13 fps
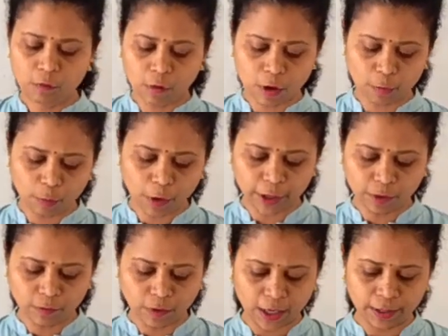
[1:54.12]

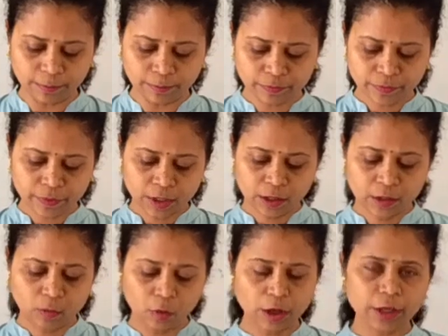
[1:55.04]
4.1,
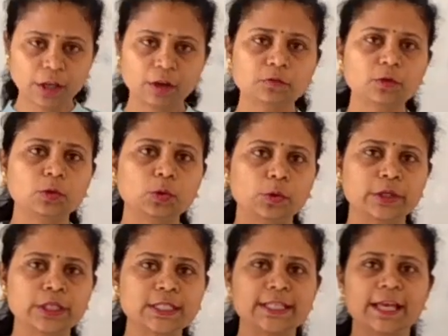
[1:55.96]
what you have to do
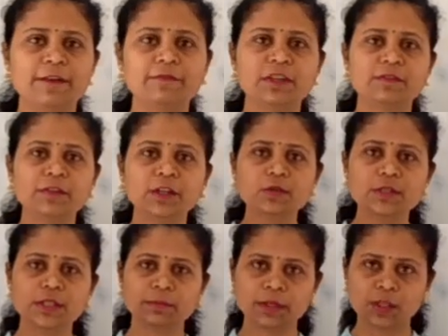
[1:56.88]
is they have given
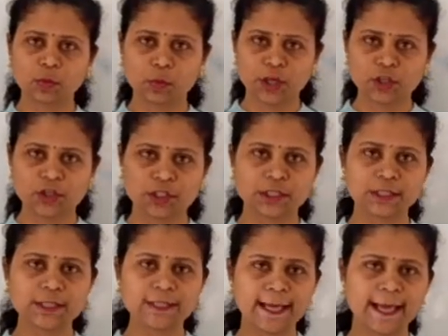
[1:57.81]
you some
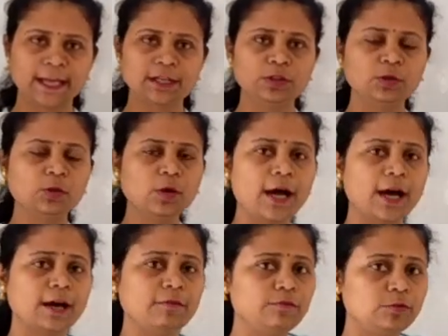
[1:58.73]
equations and you
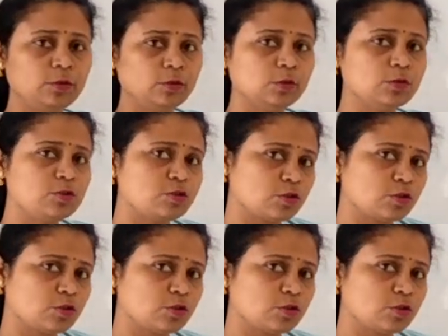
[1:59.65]
have to